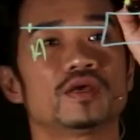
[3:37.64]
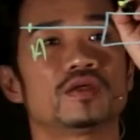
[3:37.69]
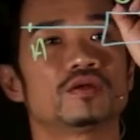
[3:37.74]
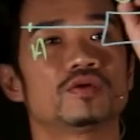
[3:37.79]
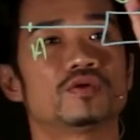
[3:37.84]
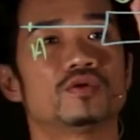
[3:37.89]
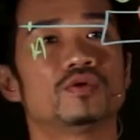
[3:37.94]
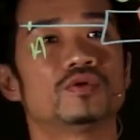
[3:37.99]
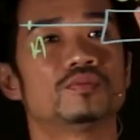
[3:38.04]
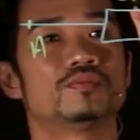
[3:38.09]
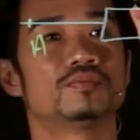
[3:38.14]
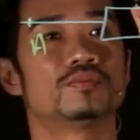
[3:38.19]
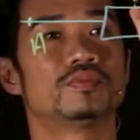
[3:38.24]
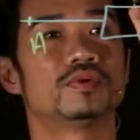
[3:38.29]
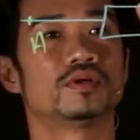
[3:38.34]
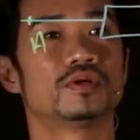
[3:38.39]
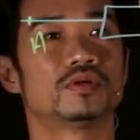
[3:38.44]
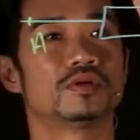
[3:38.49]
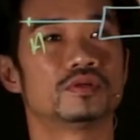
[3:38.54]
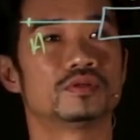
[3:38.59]
8 ohm
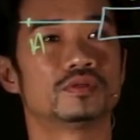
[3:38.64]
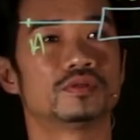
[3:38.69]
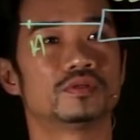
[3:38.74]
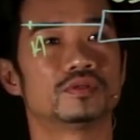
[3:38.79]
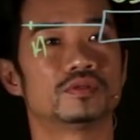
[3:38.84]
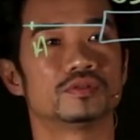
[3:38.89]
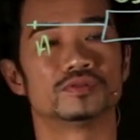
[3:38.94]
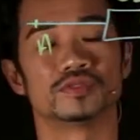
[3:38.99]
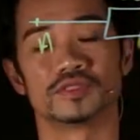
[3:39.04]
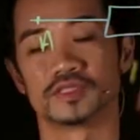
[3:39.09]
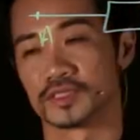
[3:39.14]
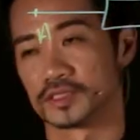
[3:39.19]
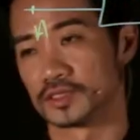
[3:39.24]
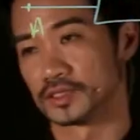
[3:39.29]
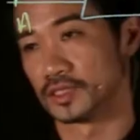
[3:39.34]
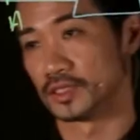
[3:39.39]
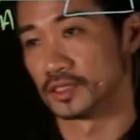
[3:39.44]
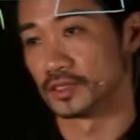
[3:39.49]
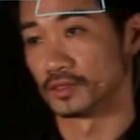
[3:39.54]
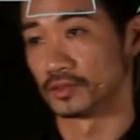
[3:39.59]

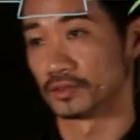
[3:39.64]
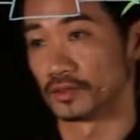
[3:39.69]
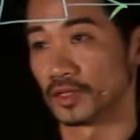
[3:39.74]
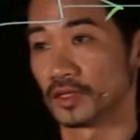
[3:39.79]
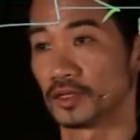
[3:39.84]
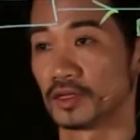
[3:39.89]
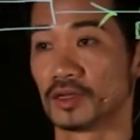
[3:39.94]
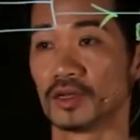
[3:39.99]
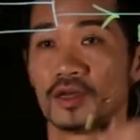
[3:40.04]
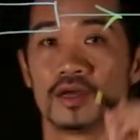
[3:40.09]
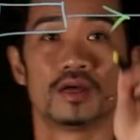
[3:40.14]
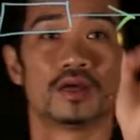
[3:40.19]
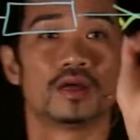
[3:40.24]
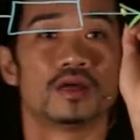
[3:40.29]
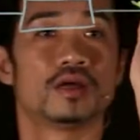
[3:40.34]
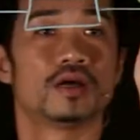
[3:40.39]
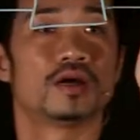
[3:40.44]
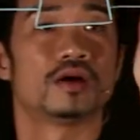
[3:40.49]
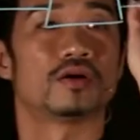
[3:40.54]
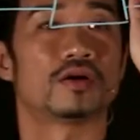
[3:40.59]
resistor, okay?
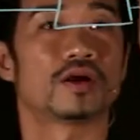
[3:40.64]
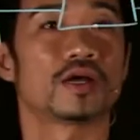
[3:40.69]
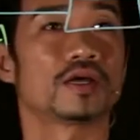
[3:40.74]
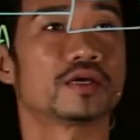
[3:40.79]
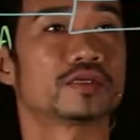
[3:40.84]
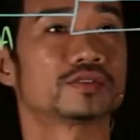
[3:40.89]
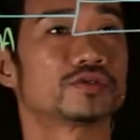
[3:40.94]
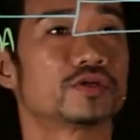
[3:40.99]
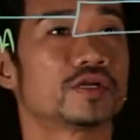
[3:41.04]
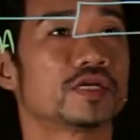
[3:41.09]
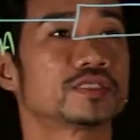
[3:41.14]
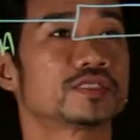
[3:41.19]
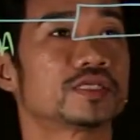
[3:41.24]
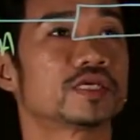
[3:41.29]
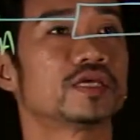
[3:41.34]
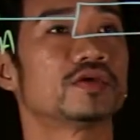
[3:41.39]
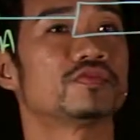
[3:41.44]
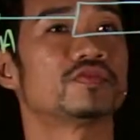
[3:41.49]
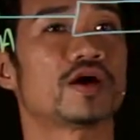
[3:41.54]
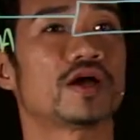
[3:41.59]
All right, so let's
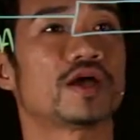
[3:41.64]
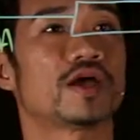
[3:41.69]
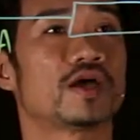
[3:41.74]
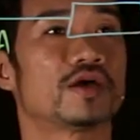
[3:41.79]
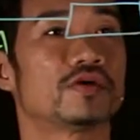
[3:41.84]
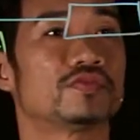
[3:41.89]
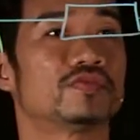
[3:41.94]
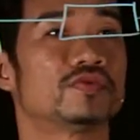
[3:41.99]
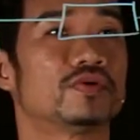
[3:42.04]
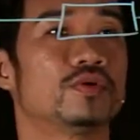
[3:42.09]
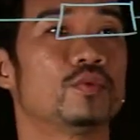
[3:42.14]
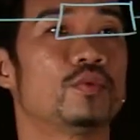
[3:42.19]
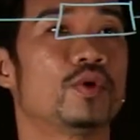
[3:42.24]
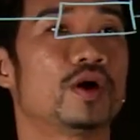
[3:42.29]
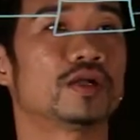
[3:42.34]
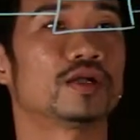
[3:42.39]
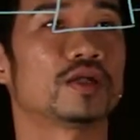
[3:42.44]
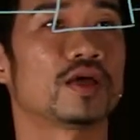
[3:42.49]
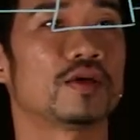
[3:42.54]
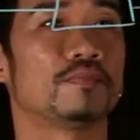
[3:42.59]
say if I have
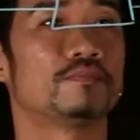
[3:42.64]
1